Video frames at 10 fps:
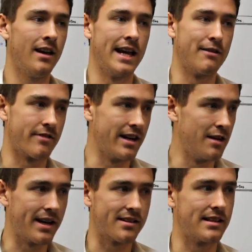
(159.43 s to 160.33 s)
It really
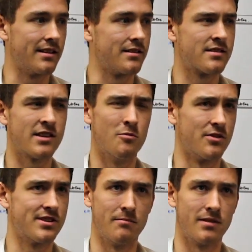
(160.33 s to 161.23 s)
makes things so
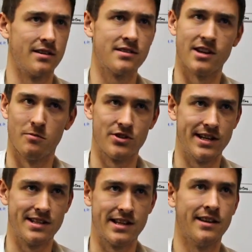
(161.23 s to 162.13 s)
much simpler, so much
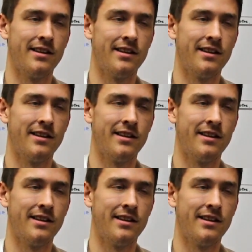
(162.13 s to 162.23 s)
easier.